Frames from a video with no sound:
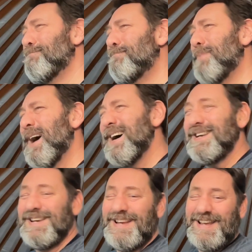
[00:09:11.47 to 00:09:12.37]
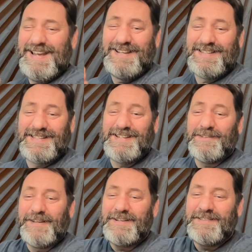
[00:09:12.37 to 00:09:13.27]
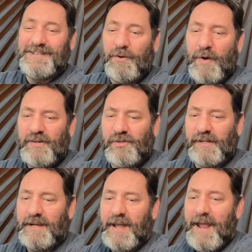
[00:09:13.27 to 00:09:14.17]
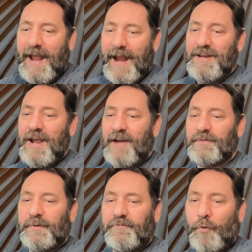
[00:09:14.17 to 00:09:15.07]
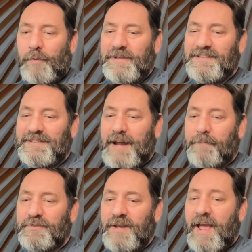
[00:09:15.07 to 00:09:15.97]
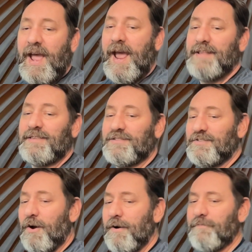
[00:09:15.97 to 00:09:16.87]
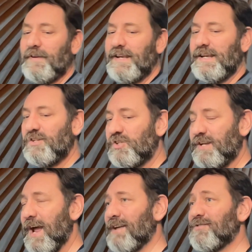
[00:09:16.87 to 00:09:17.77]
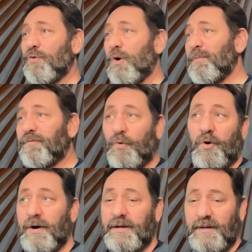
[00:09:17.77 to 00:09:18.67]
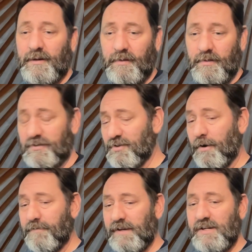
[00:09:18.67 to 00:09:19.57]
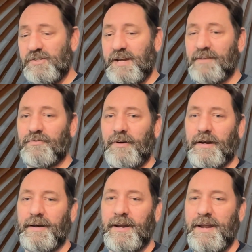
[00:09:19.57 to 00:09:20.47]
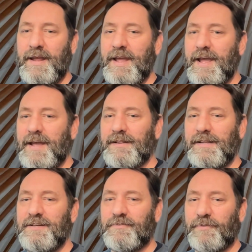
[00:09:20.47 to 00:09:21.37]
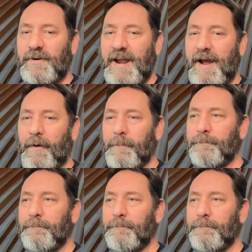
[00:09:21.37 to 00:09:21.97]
But it's still done sequentially, and you have to perform these steps at the start of each test or before the start of each test run, at least for now.